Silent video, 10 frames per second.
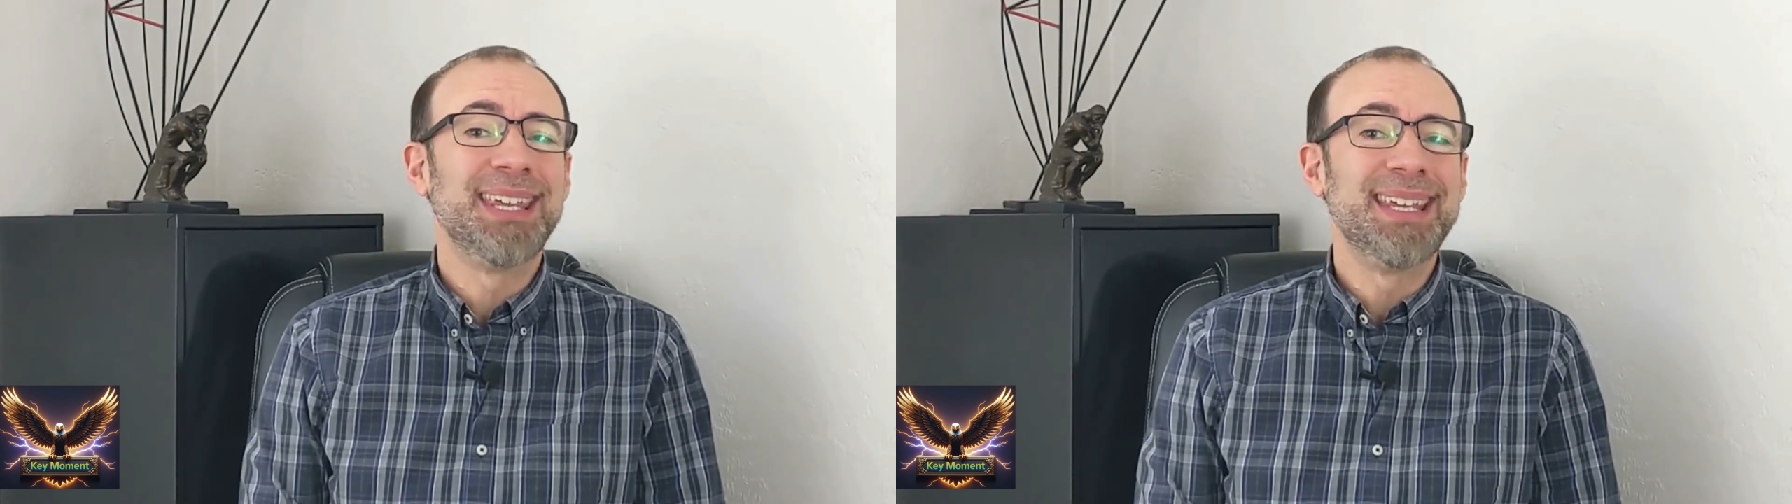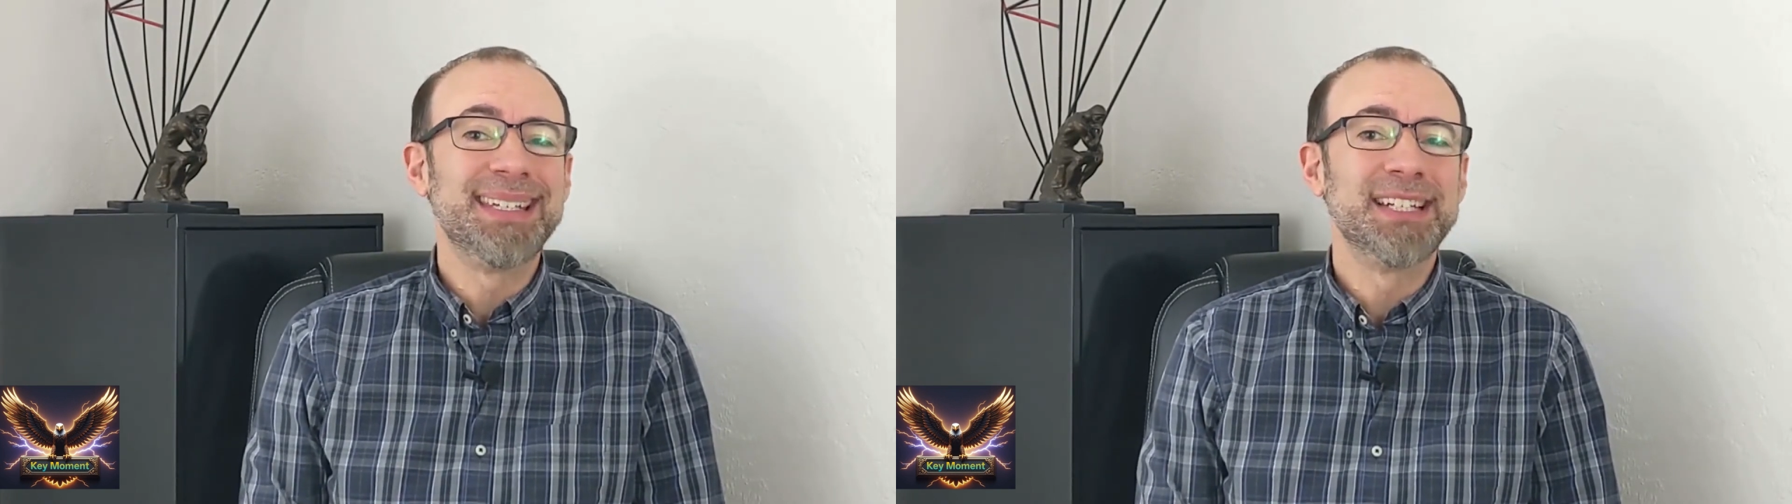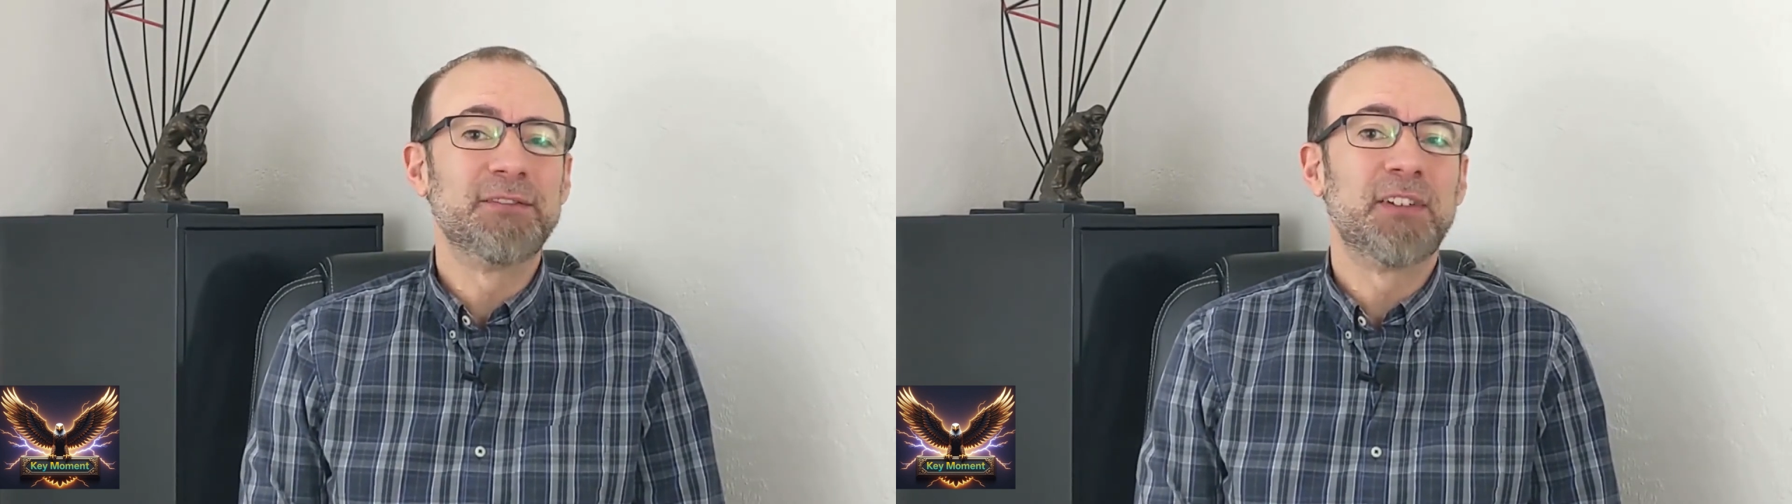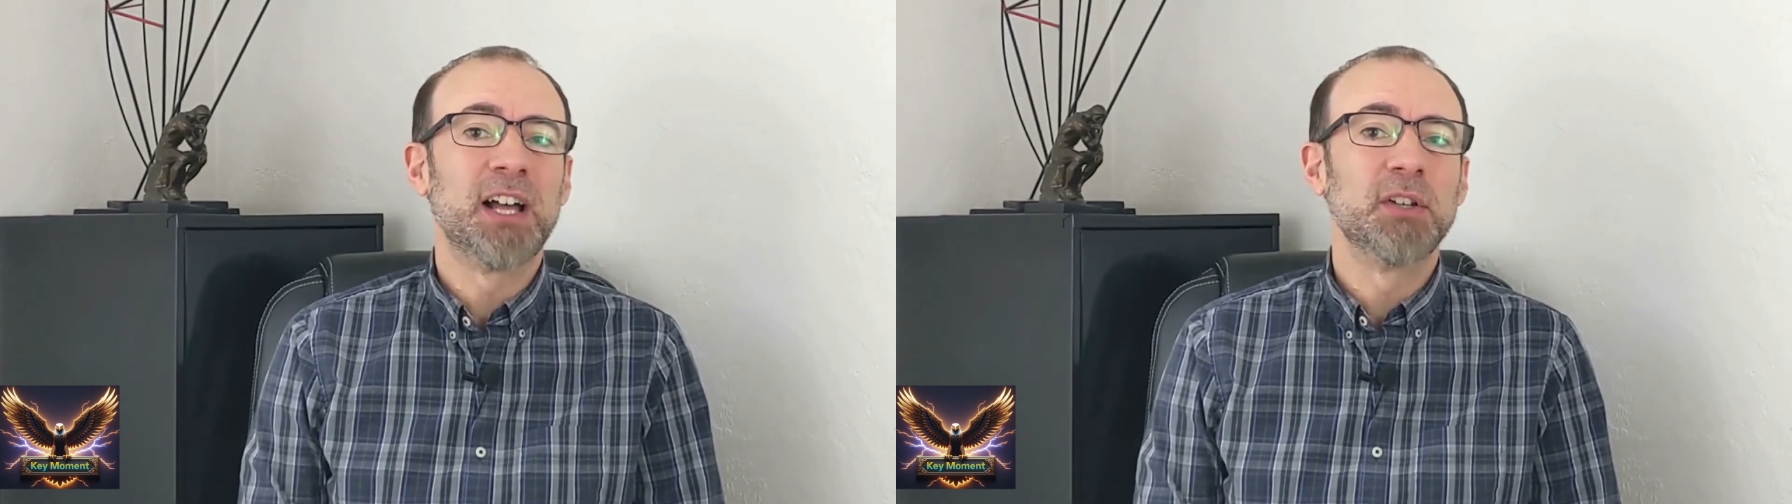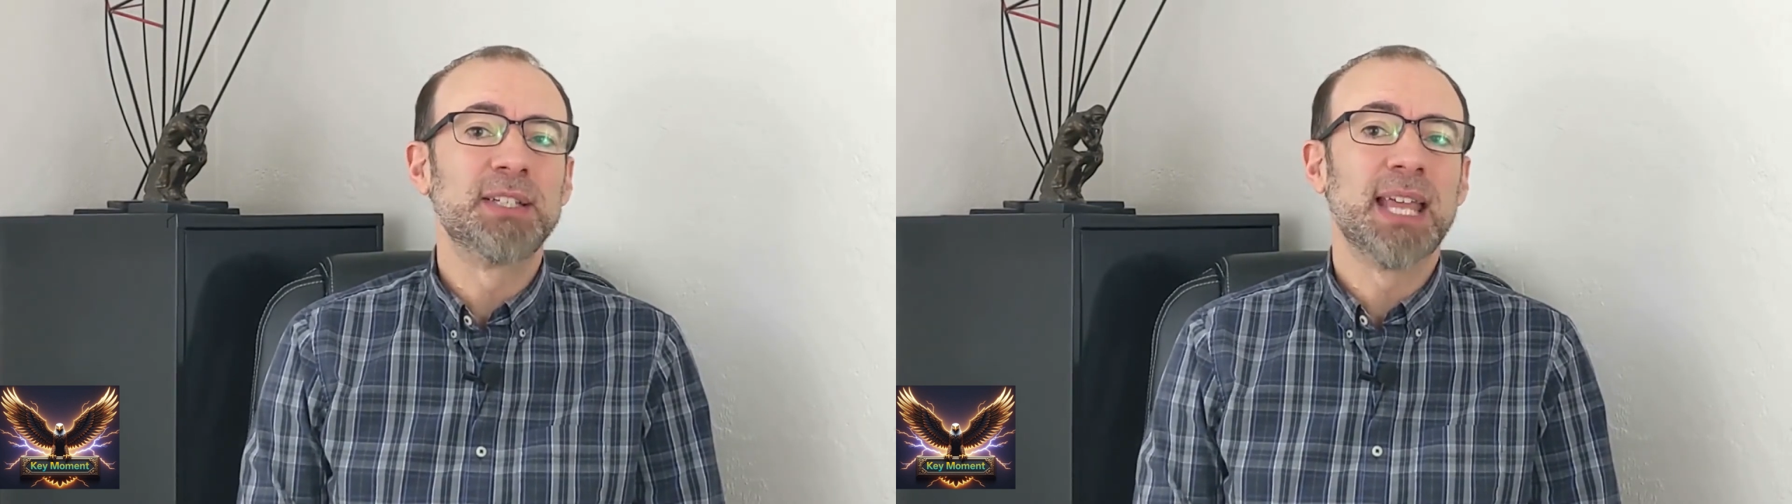easy to
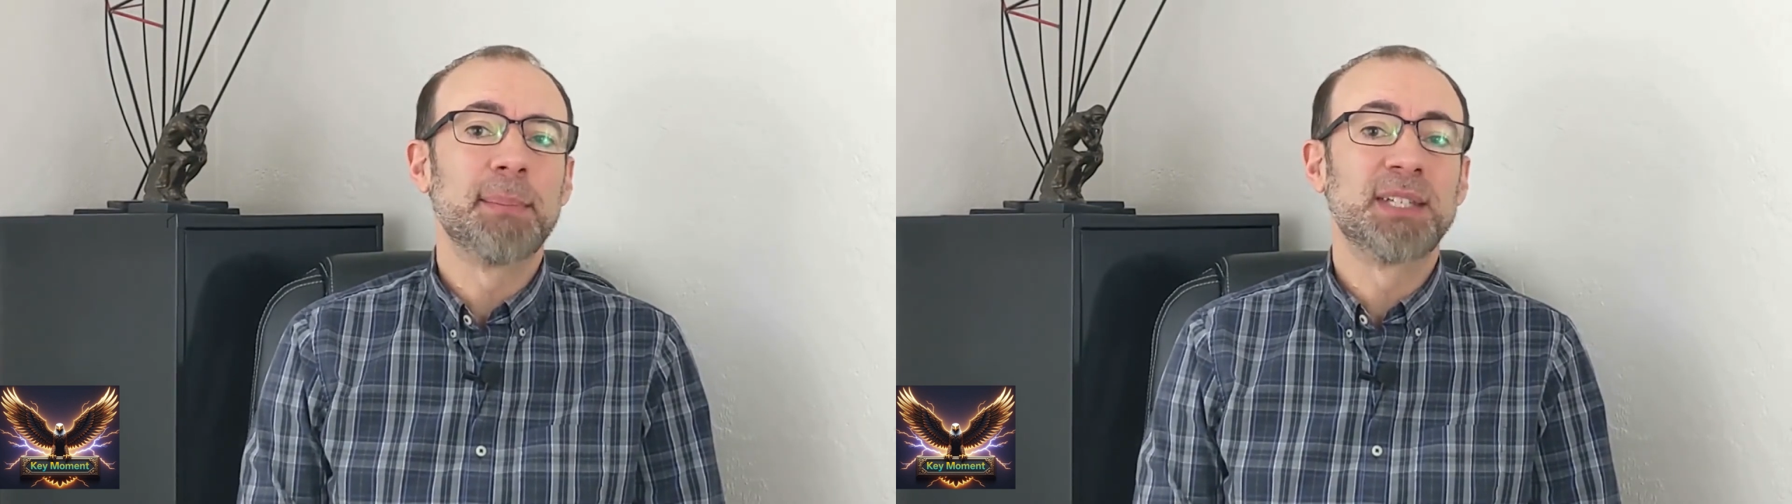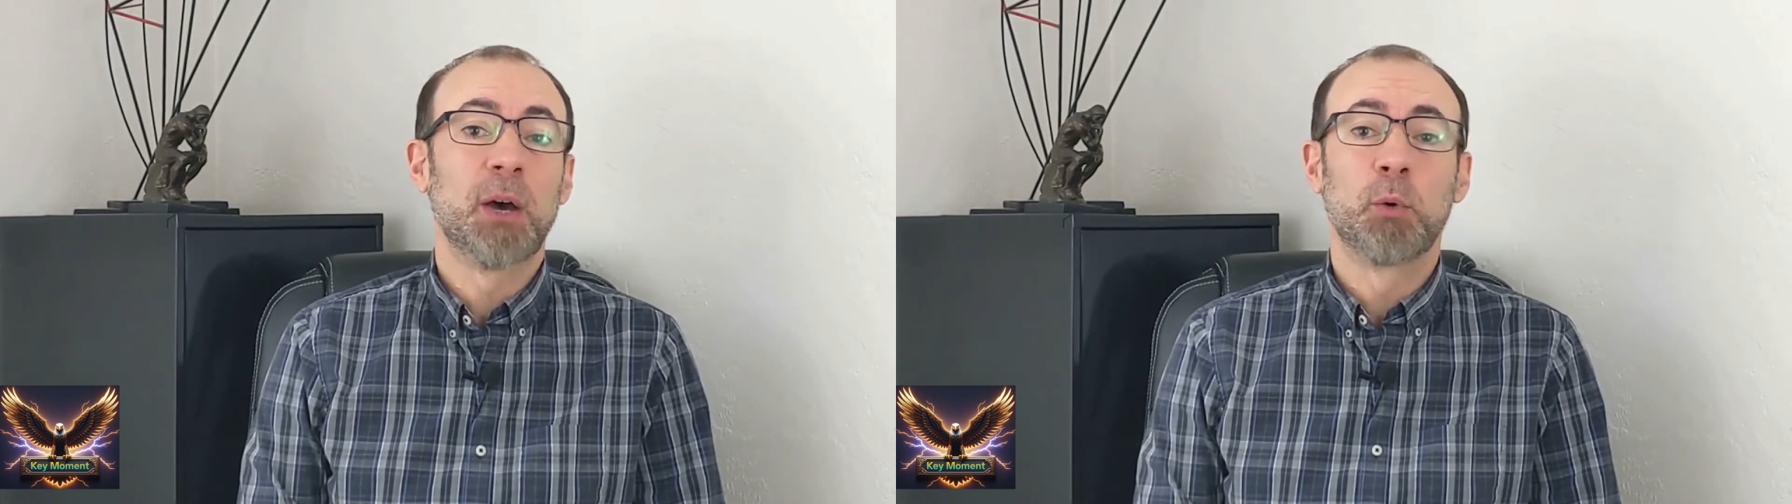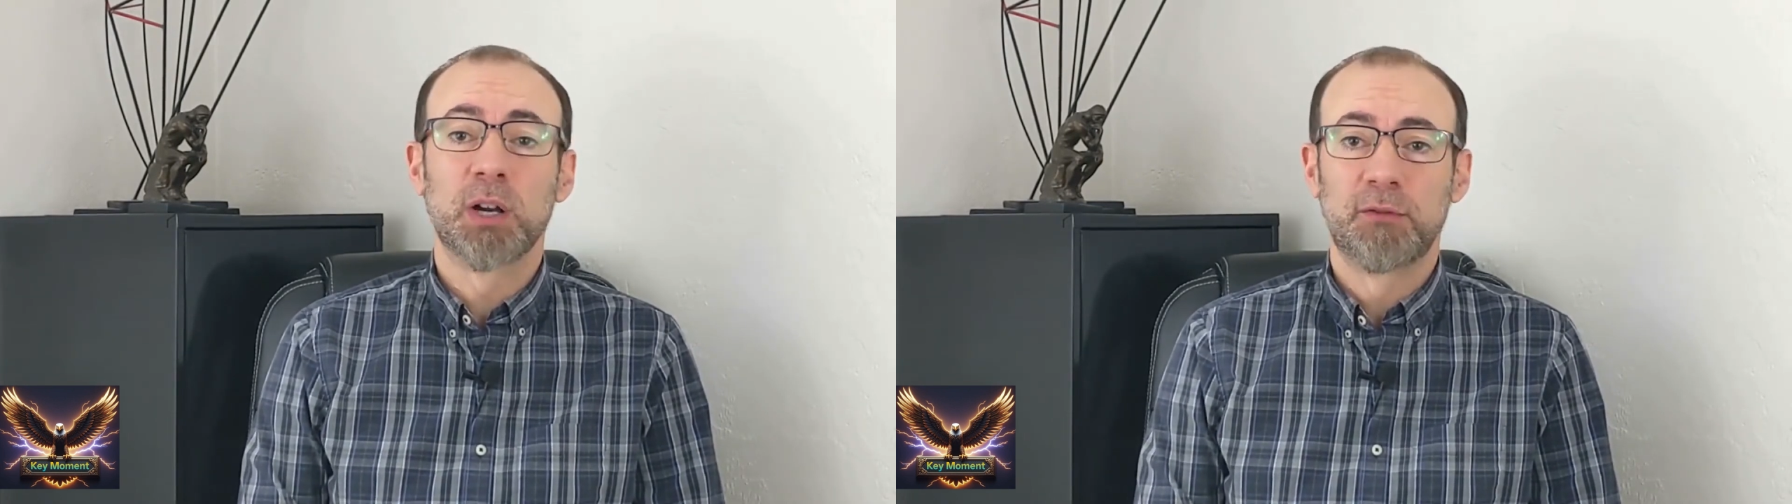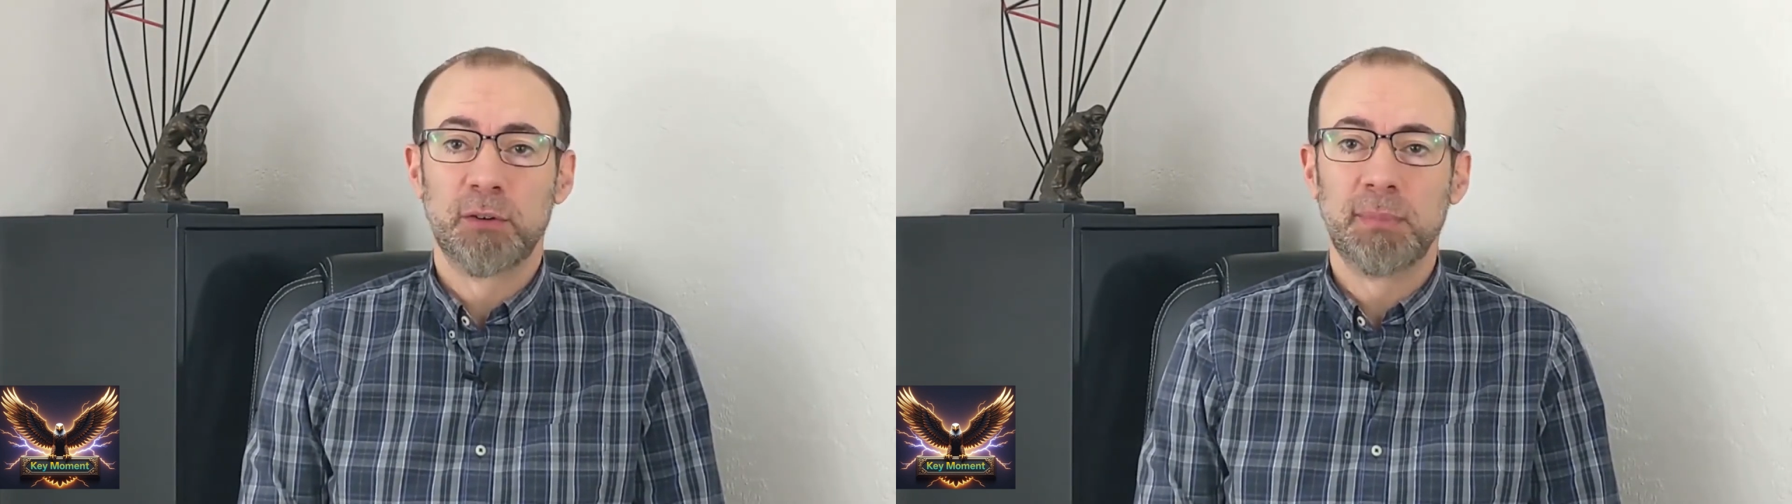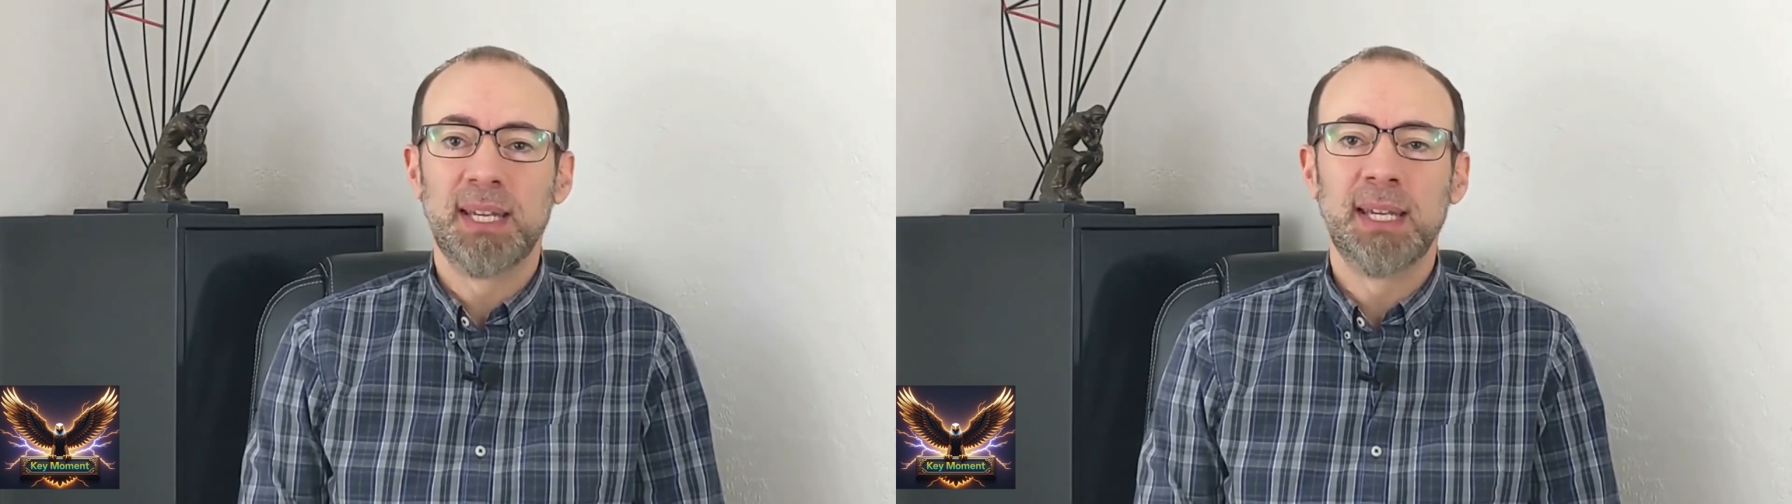follow steps that worked
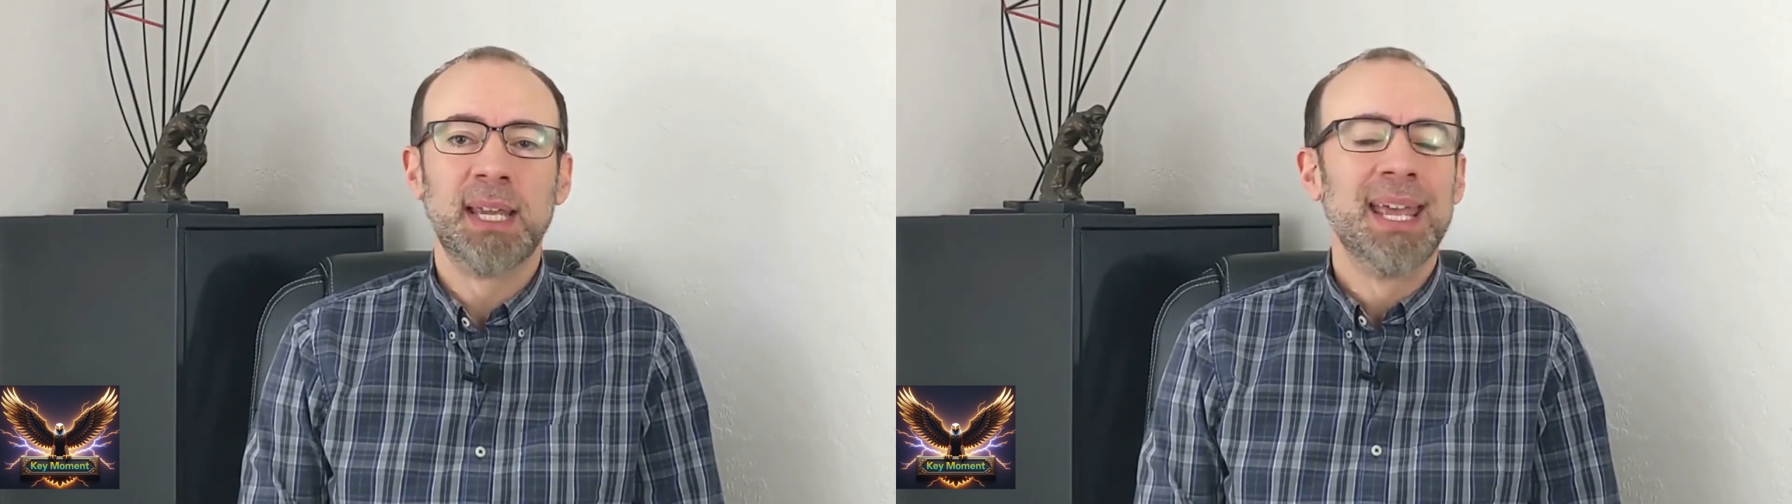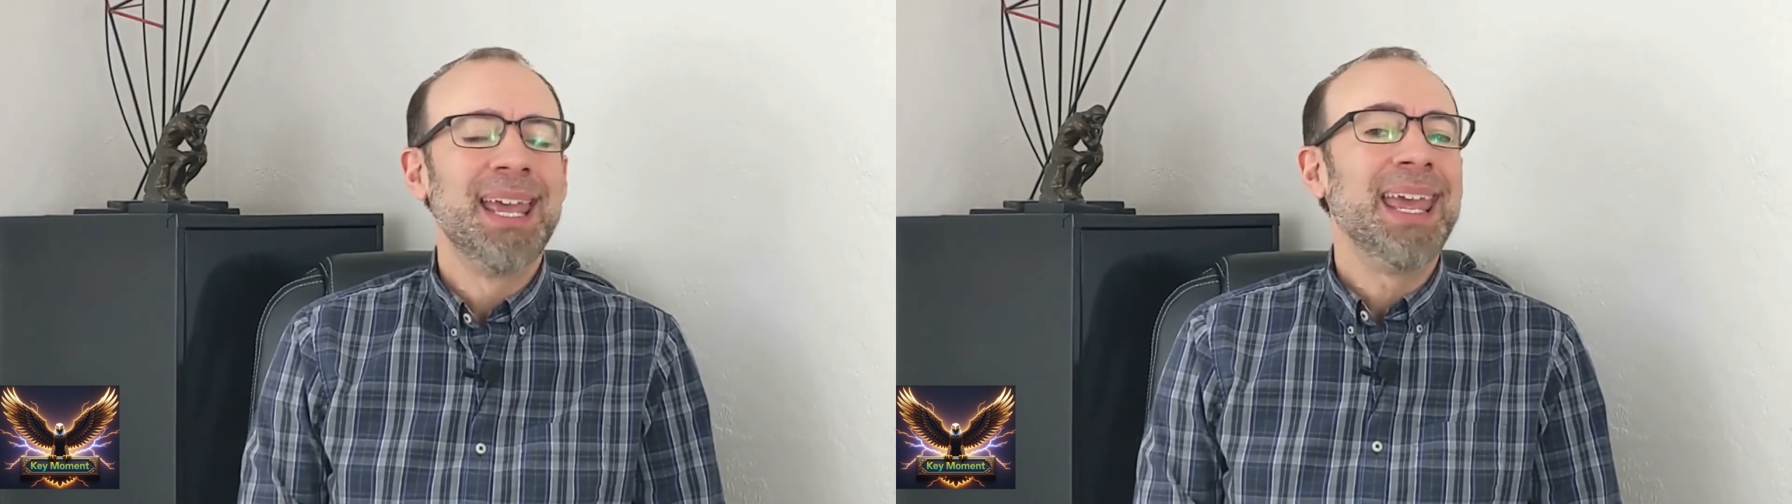for me